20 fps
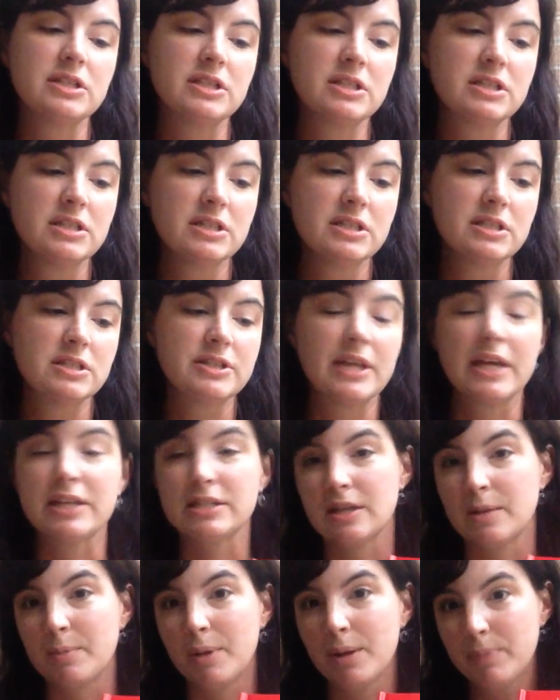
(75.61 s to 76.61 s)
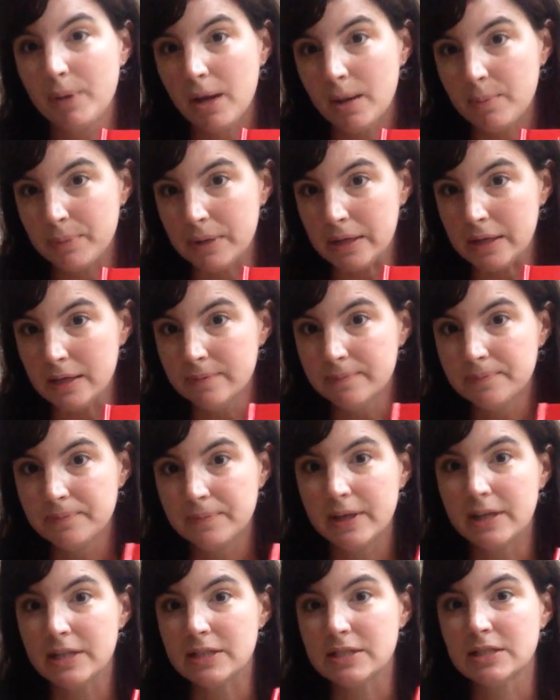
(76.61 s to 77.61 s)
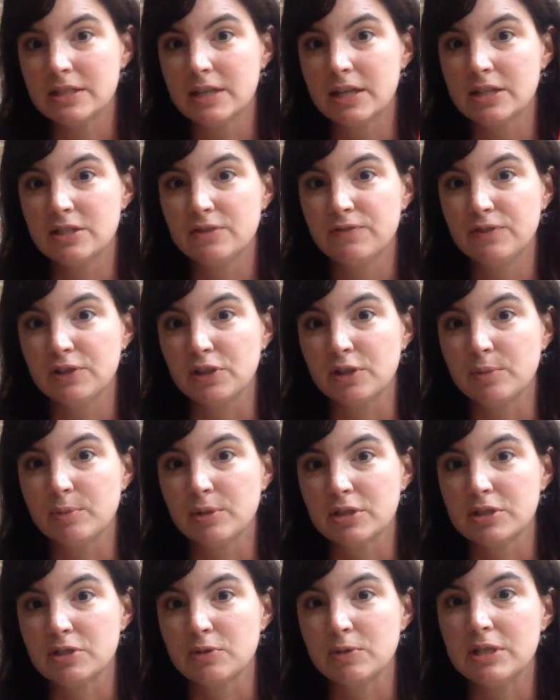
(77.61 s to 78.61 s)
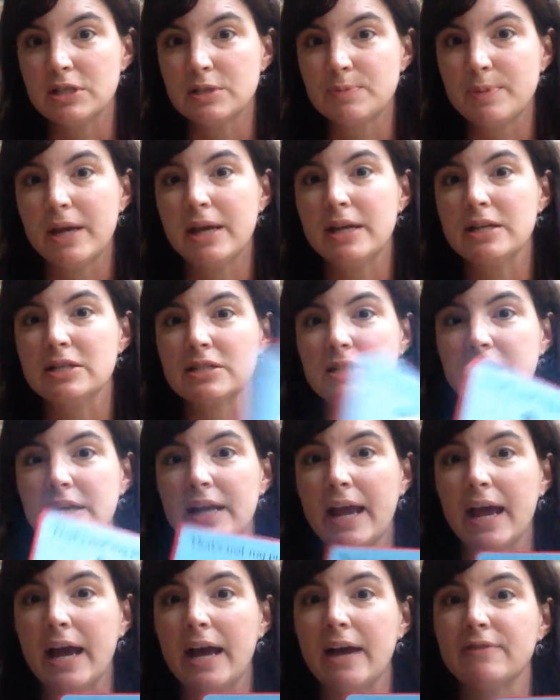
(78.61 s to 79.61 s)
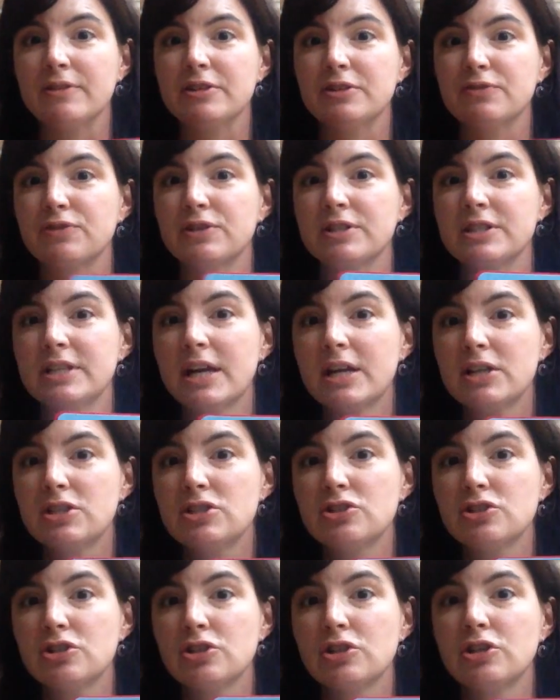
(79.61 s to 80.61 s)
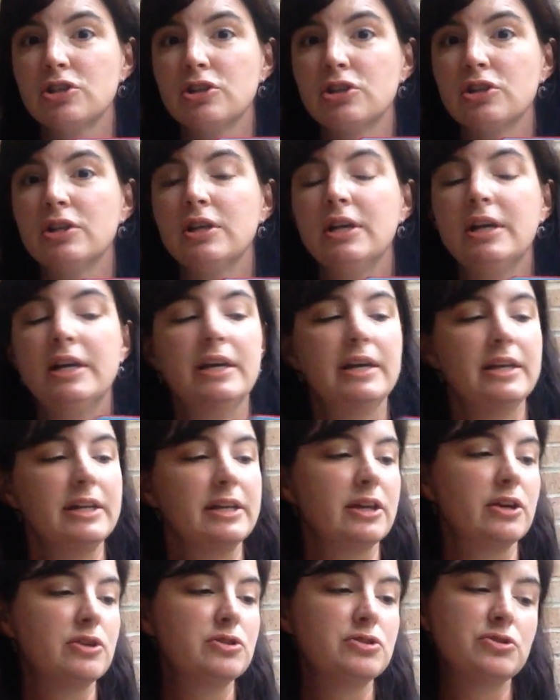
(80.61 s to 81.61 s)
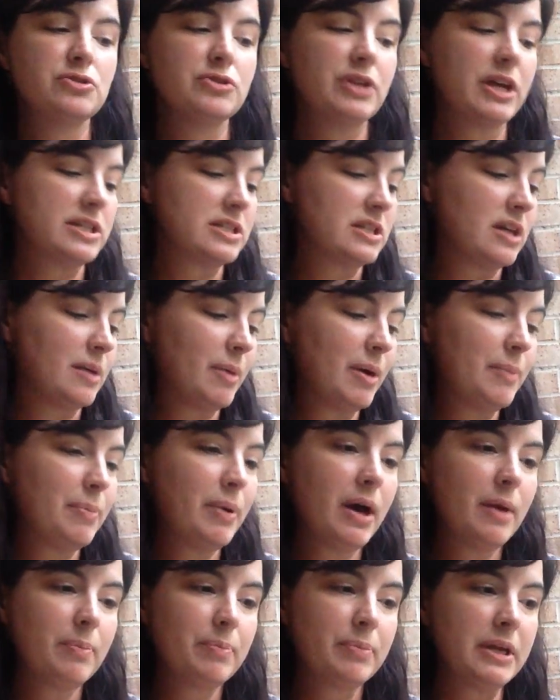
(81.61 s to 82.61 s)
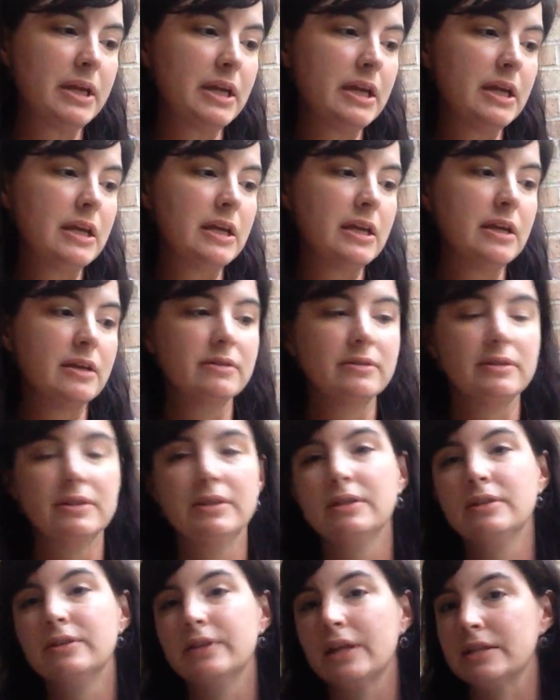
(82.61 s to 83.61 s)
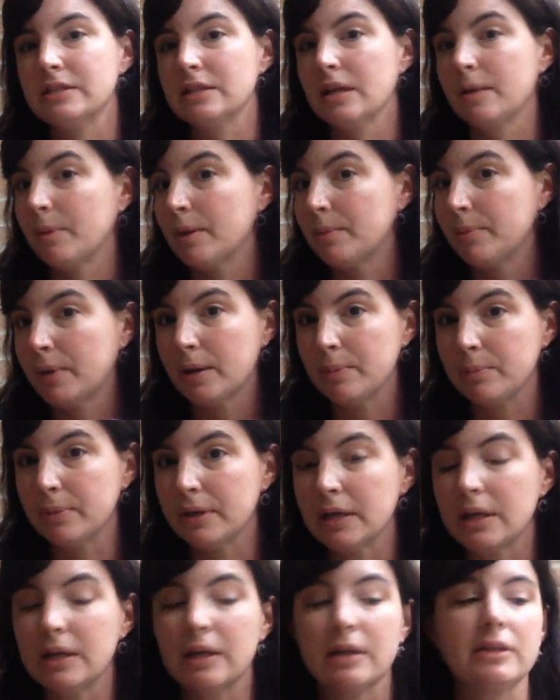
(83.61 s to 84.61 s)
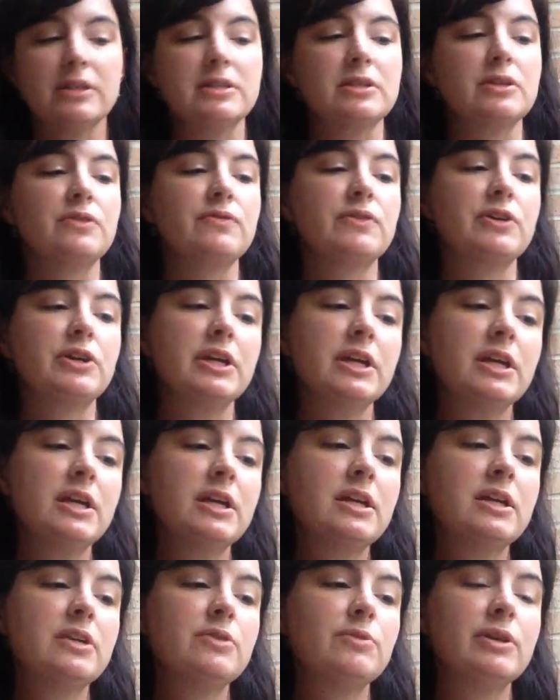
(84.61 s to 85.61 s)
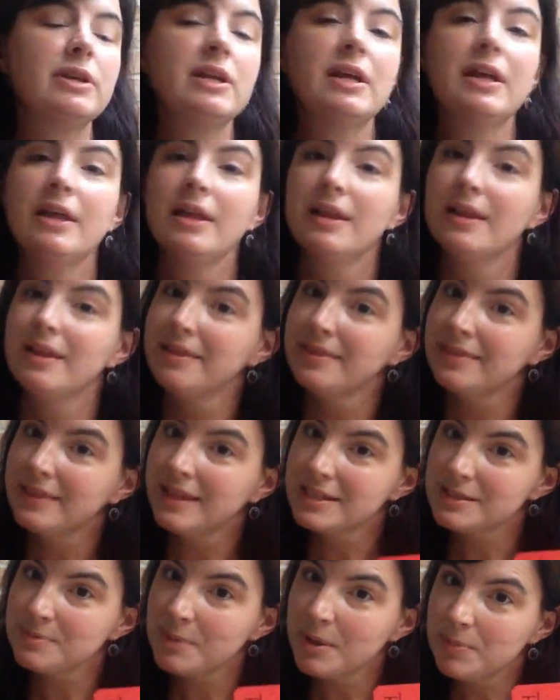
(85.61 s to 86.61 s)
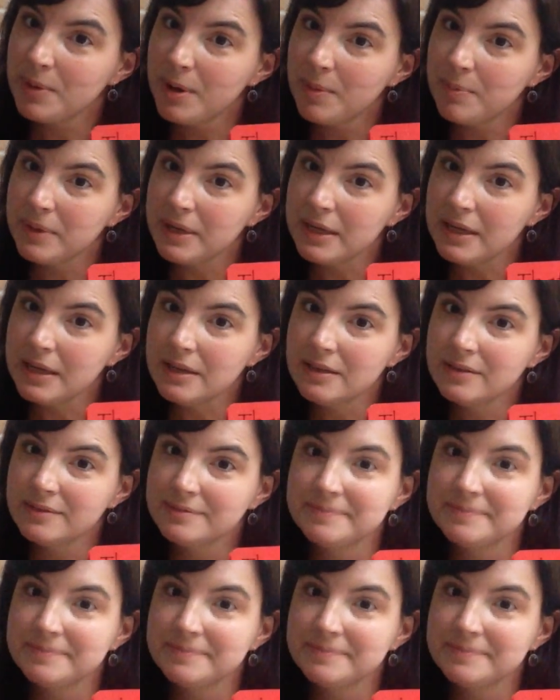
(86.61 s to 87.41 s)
This is That's Not My Puppy, and it's a touchy-feely book. So each page is going to have a different texture. It goes through That's Not My Puppy, That's Not My Puppy, until the very end when That's My Puppy.